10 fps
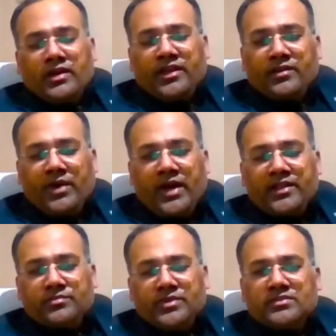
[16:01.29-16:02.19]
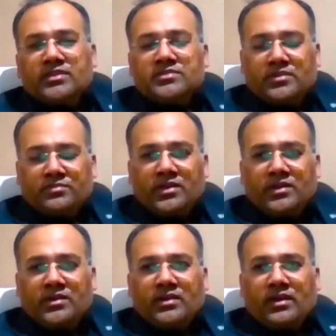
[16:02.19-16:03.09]
learning management system,
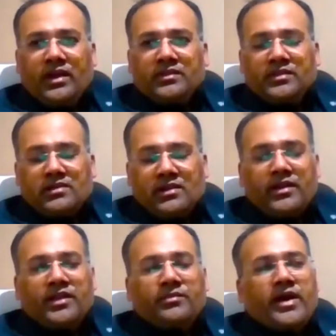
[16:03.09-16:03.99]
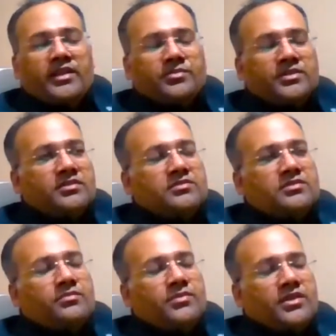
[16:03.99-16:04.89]
and this learning management
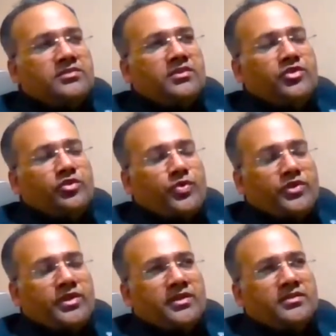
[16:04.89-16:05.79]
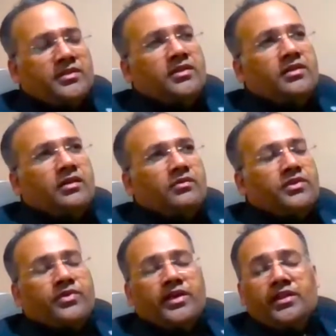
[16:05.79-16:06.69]
system, it's a new product with
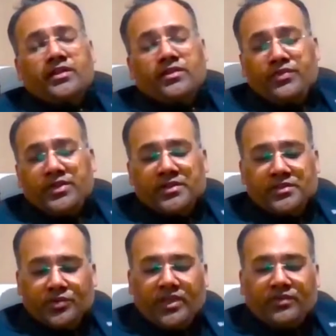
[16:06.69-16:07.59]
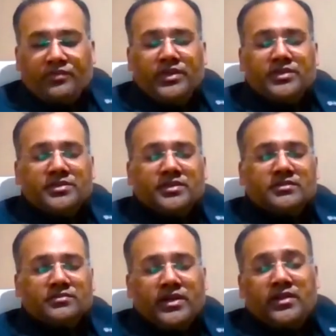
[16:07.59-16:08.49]
very different and unique
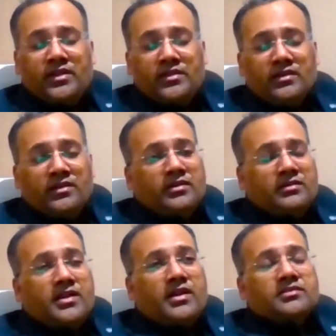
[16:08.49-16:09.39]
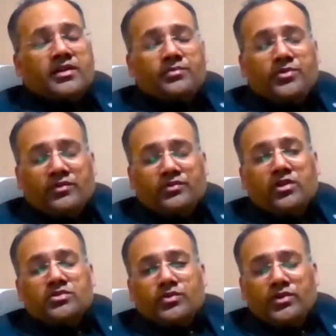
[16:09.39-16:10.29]
features, wherein the concept of
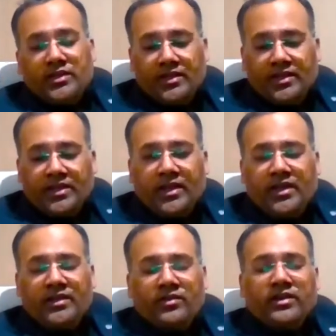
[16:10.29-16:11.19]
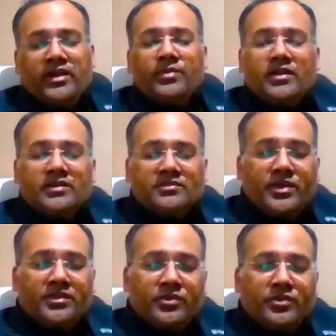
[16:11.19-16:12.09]
not only AI or ML is
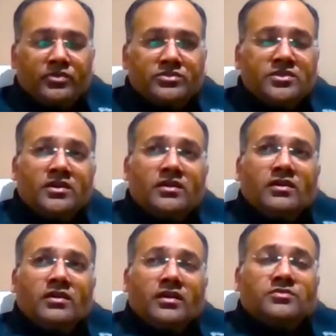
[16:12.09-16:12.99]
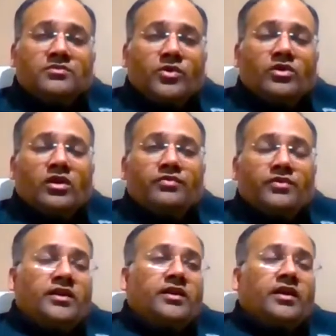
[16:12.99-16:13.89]
being used, it's more of
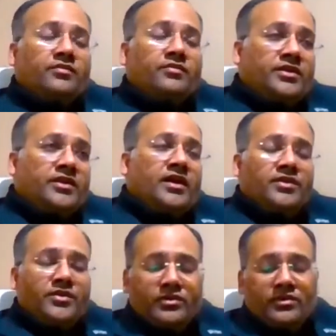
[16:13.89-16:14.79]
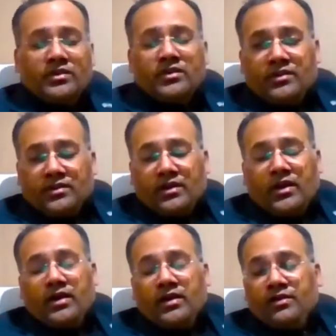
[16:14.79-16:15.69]
AR,
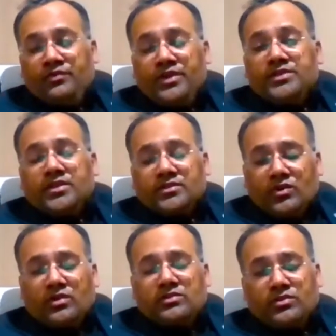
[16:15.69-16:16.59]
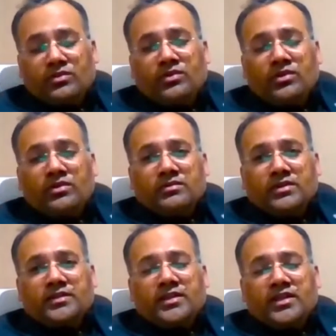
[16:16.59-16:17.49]
VR, features also
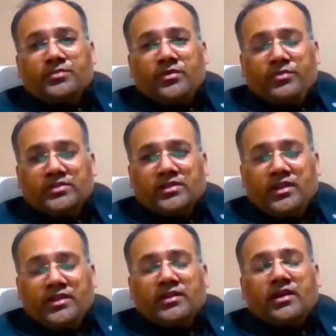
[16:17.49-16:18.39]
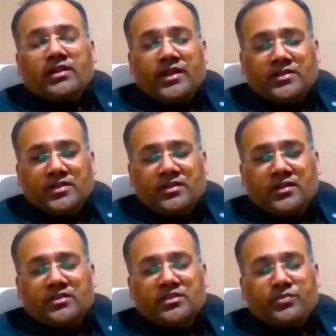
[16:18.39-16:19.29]
that has been basically inculcated
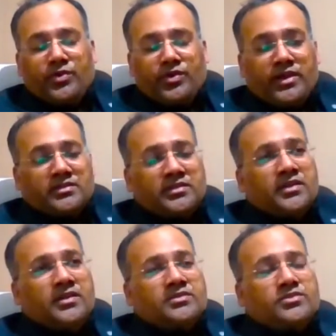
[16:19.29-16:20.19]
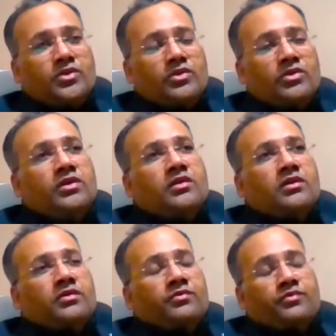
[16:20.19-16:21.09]
in this product. So
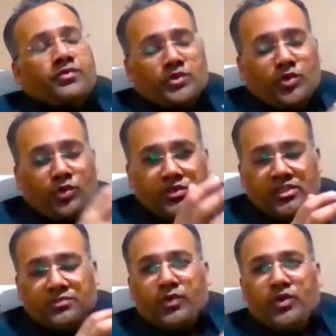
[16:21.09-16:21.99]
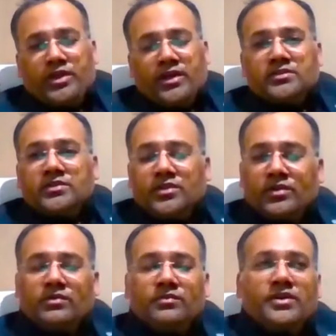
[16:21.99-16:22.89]
through this product,
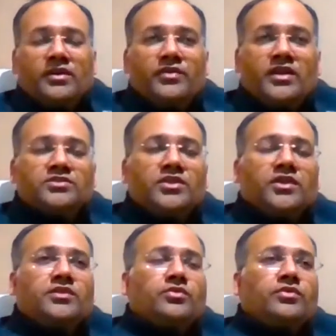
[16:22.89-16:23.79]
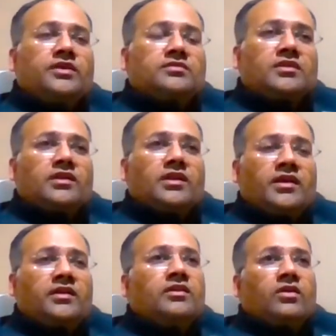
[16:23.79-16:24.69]
we are venturing into
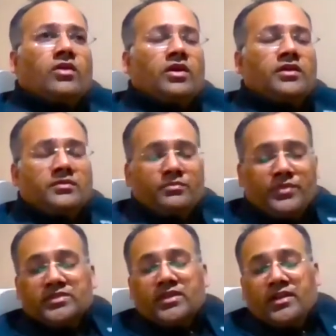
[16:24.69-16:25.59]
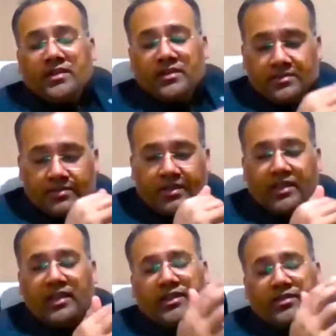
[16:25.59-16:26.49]
reskilling or basically
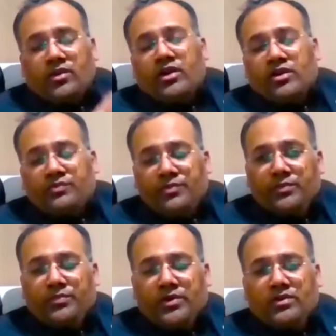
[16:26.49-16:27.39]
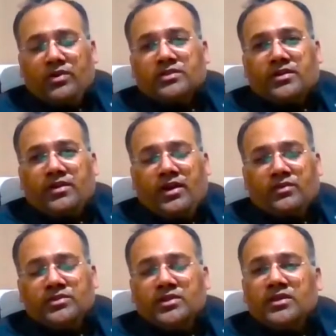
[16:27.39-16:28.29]
skilling a lot of people on the ground.